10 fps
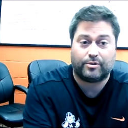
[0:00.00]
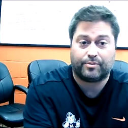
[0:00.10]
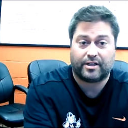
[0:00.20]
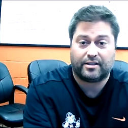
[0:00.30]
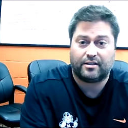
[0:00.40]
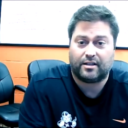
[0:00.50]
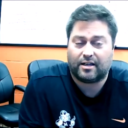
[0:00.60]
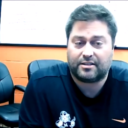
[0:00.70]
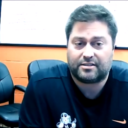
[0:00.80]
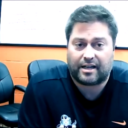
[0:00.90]
We played
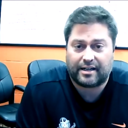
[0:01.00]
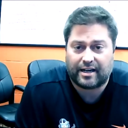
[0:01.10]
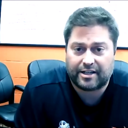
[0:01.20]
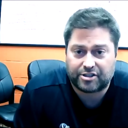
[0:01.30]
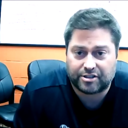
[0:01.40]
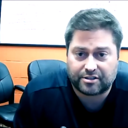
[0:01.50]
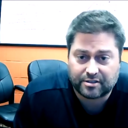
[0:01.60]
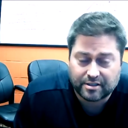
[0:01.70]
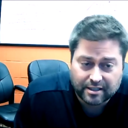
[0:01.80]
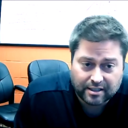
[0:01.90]
St.
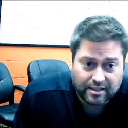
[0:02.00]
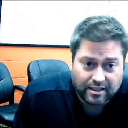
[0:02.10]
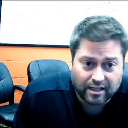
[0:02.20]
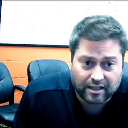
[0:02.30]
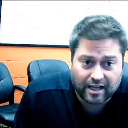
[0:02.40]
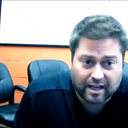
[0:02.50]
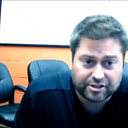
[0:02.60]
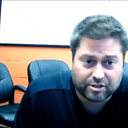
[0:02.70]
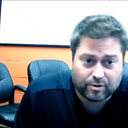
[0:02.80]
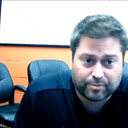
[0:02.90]
Ignatius
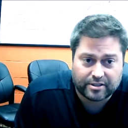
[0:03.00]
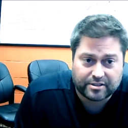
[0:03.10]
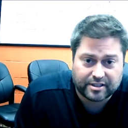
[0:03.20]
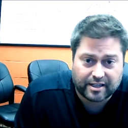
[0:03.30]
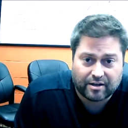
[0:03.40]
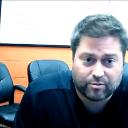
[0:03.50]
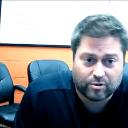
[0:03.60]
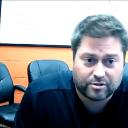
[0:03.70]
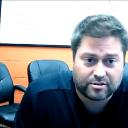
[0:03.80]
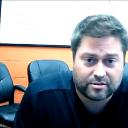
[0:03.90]
last year. We played Saint
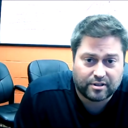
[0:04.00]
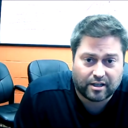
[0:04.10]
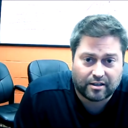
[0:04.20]
Edward's